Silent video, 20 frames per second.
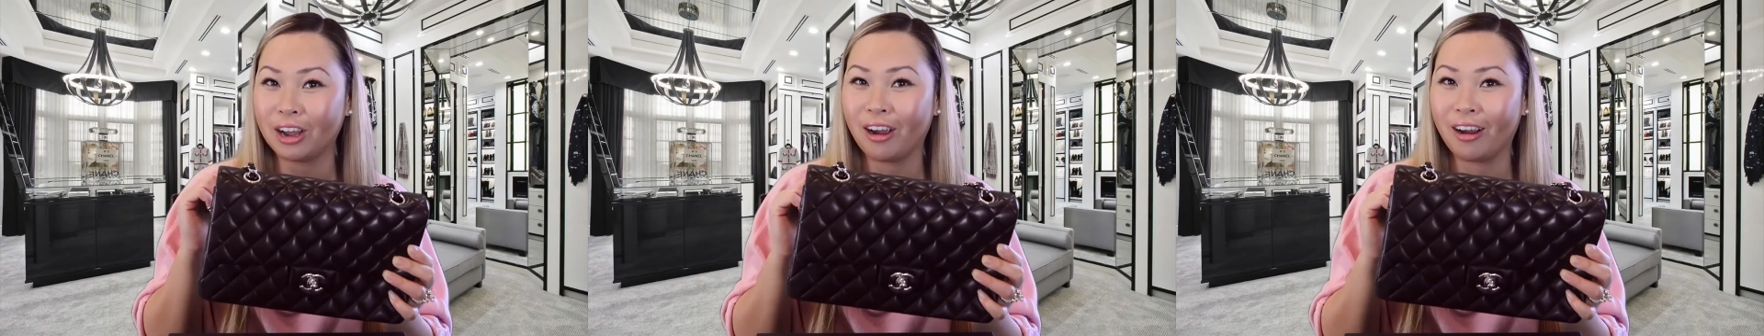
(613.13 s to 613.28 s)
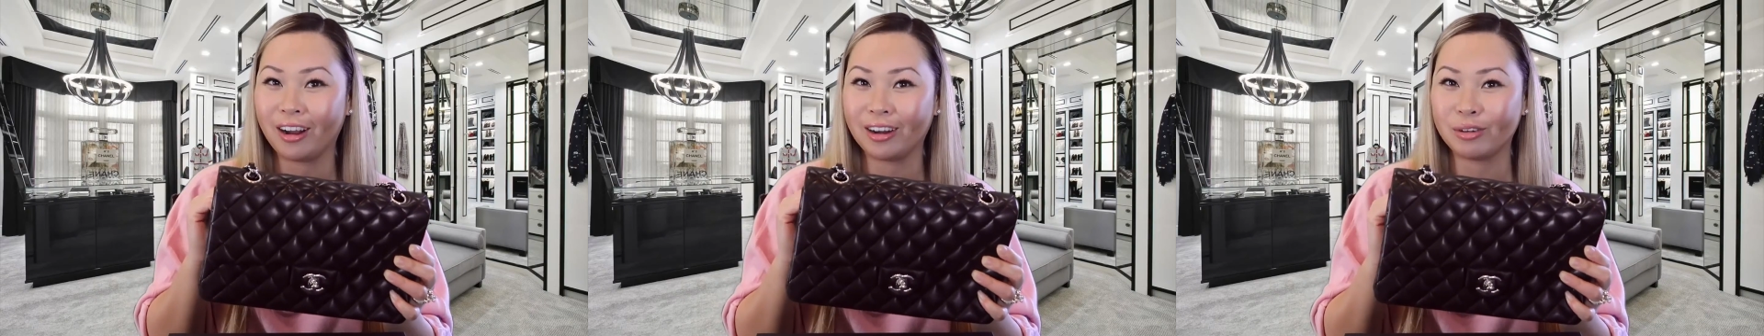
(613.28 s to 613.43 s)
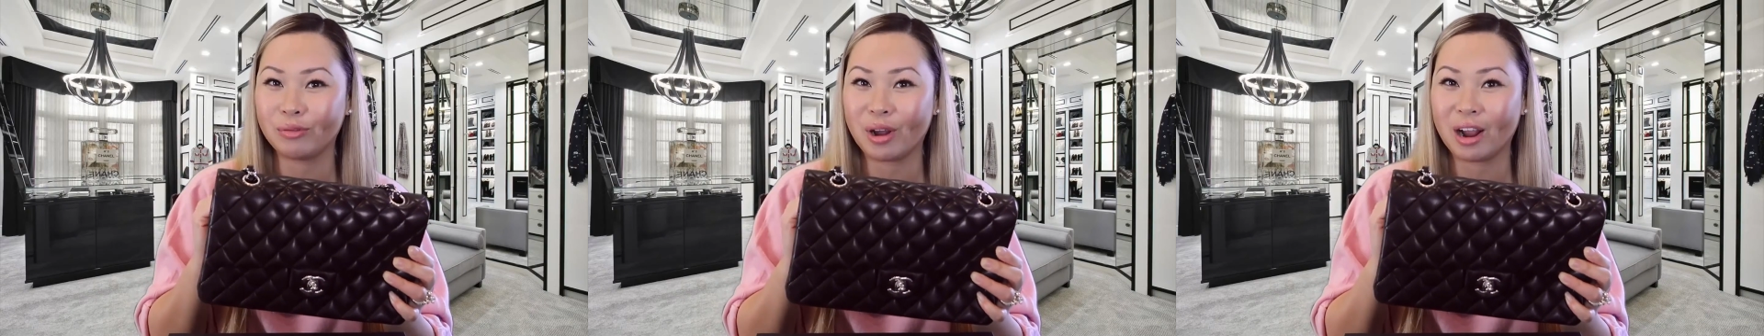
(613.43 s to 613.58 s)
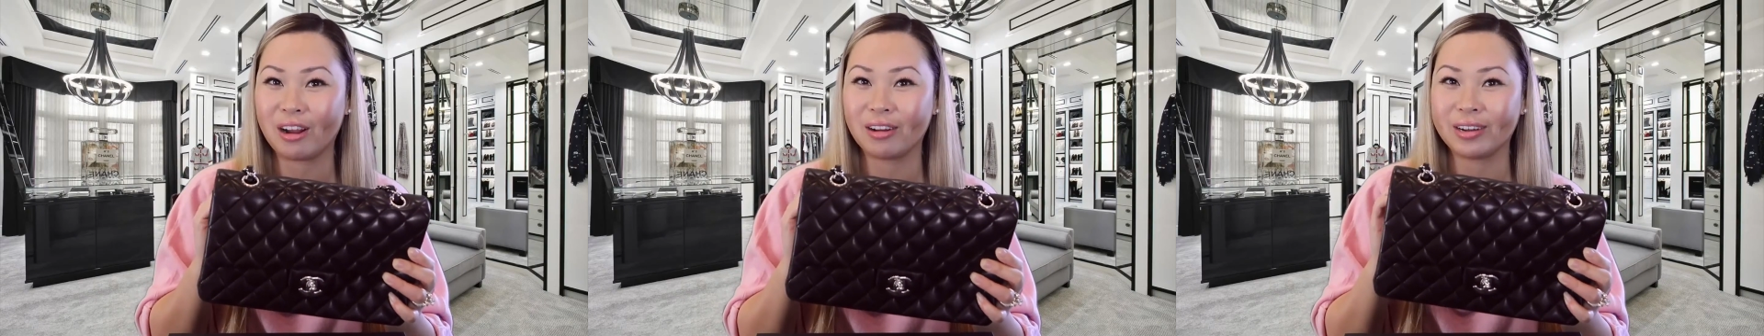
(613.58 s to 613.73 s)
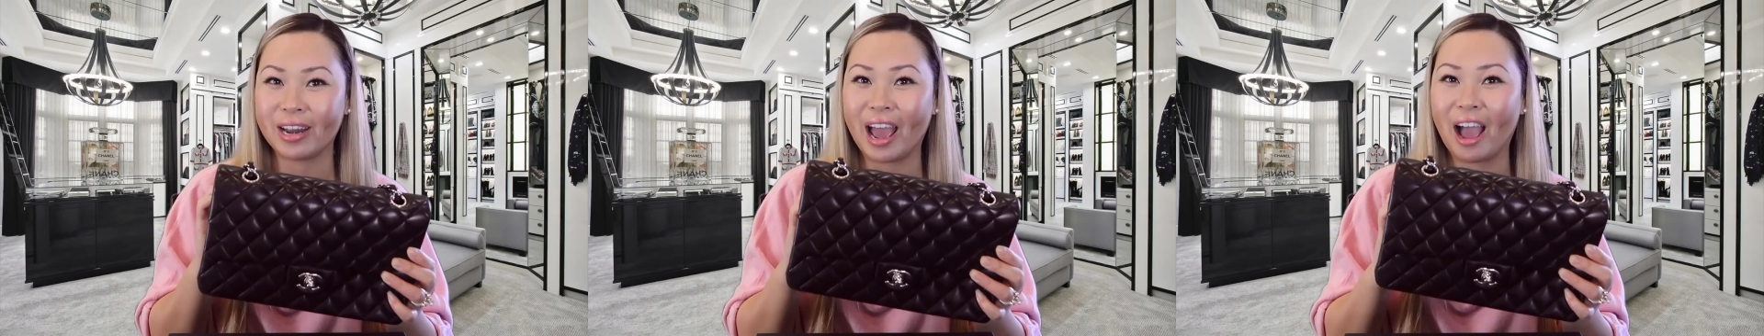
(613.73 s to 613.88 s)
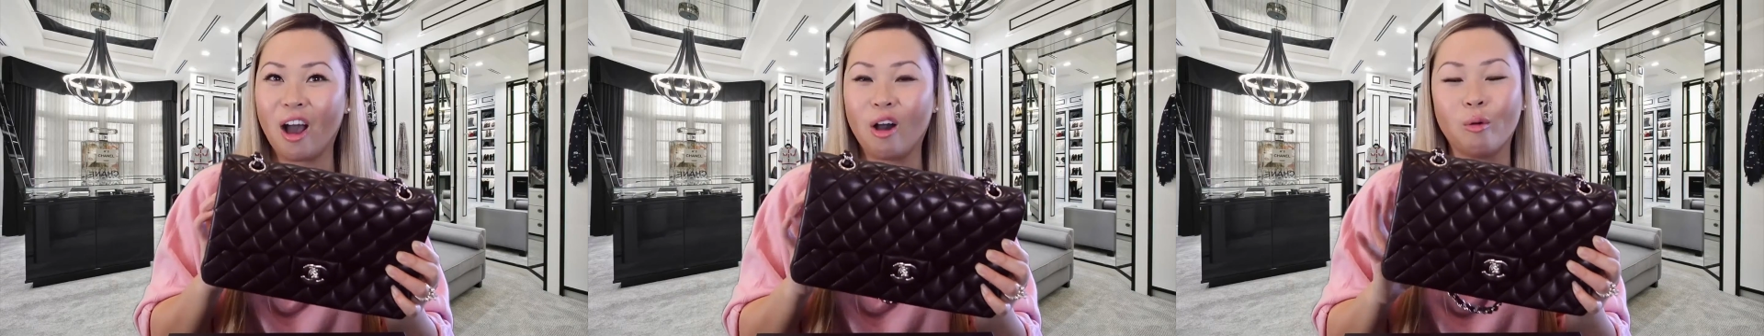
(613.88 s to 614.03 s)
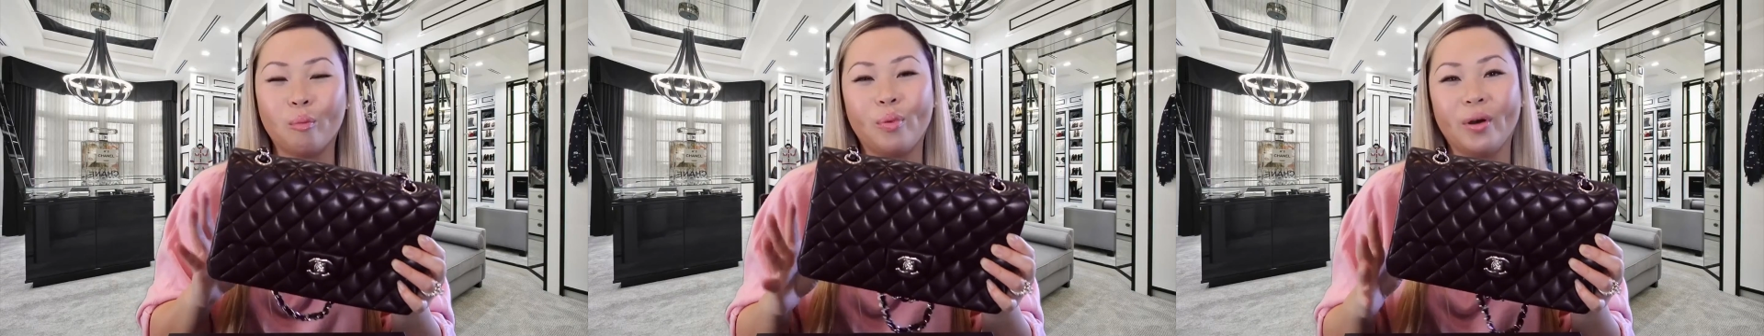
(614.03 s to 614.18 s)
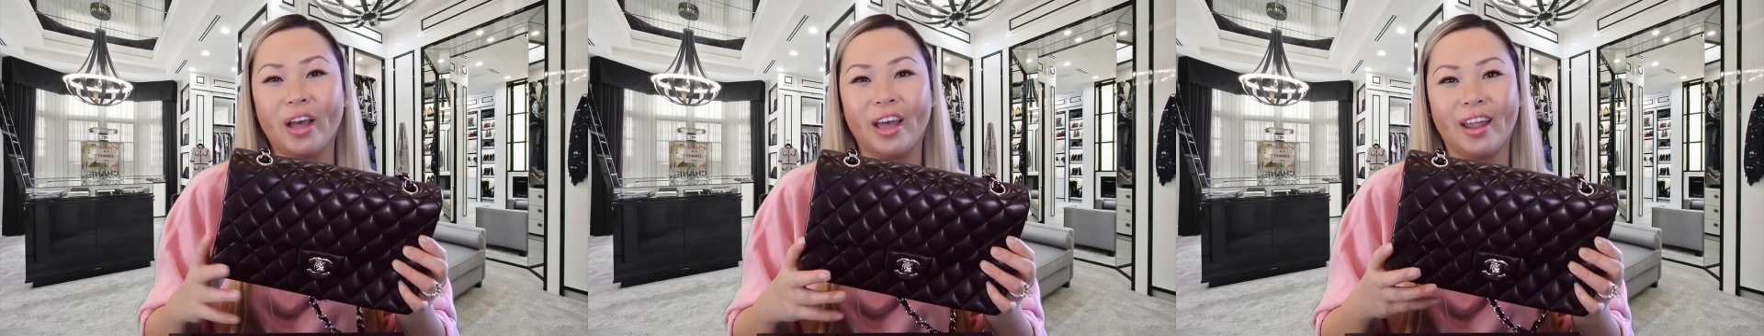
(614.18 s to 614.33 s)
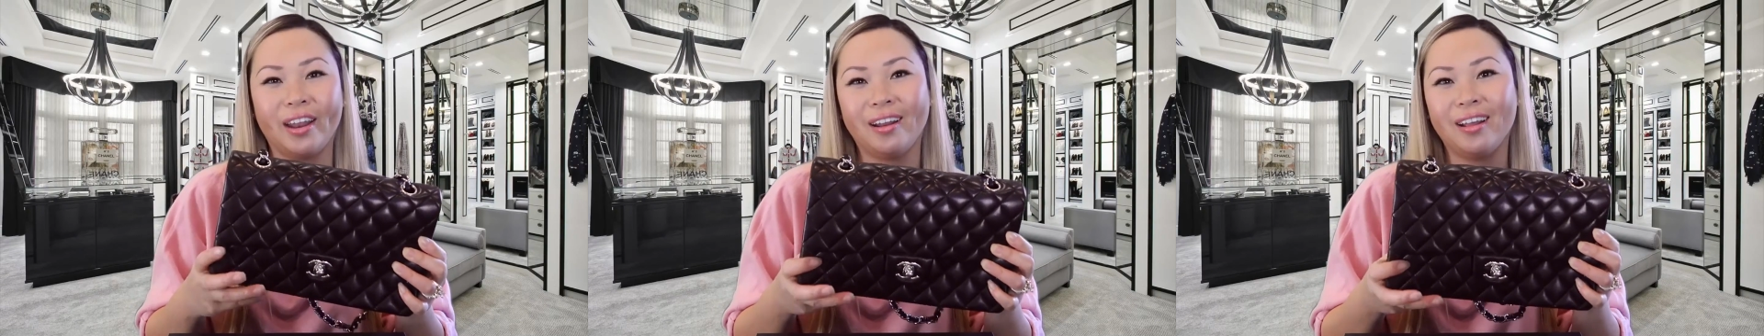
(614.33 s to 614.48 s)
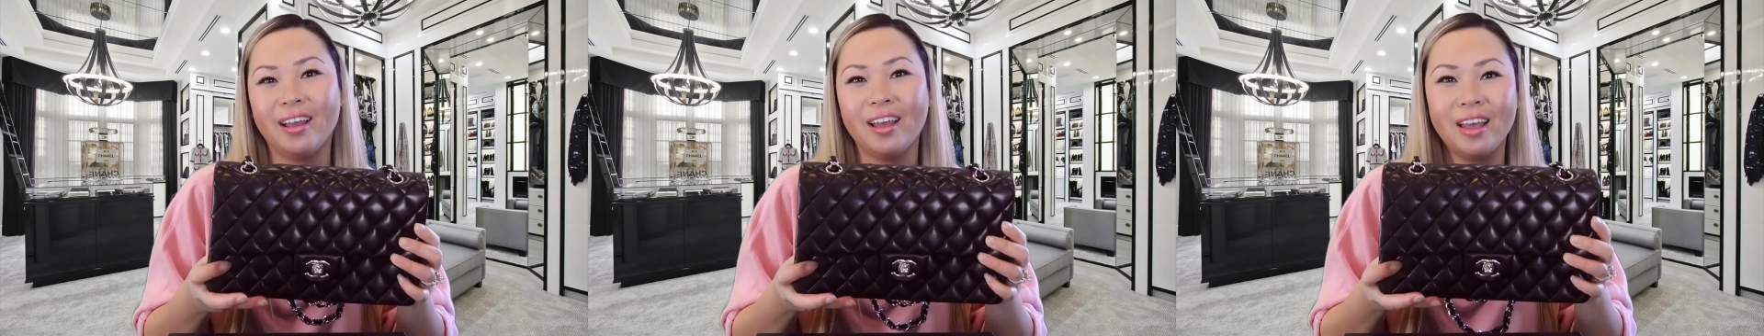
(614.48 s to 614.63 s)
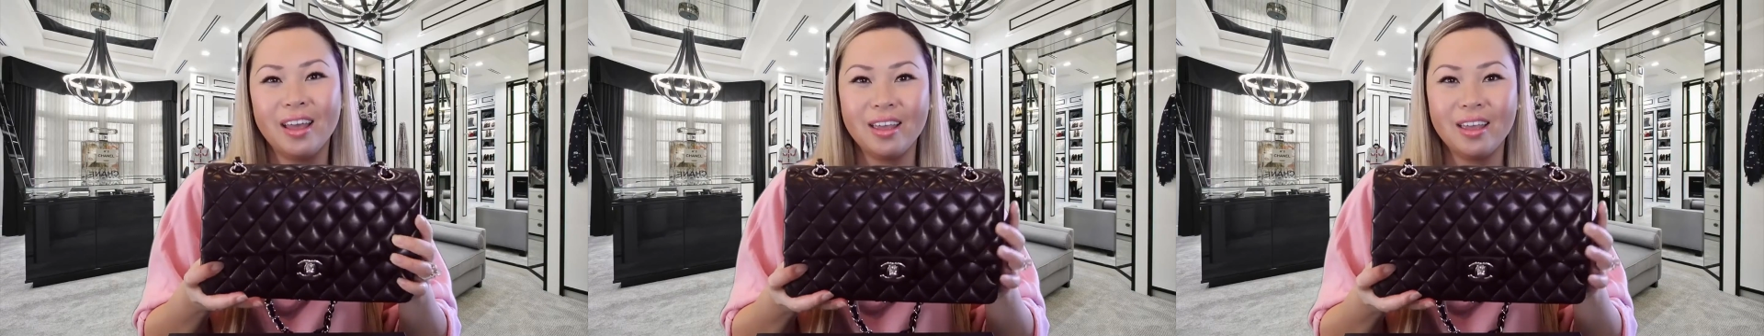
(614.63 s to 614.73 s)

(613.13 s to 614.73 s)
hardware now, but